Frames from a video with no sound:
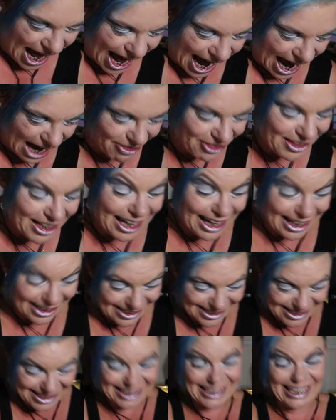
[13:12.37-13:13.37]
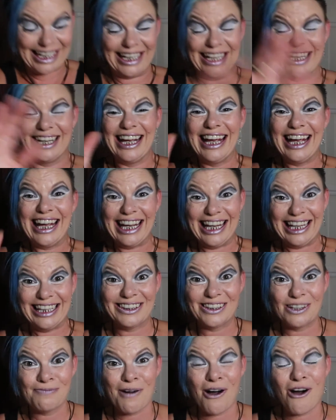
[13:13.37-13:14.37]
And the last thing
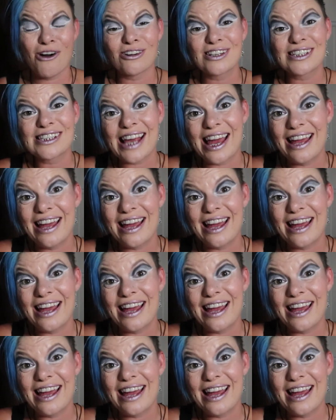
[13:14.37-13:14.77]
in the box,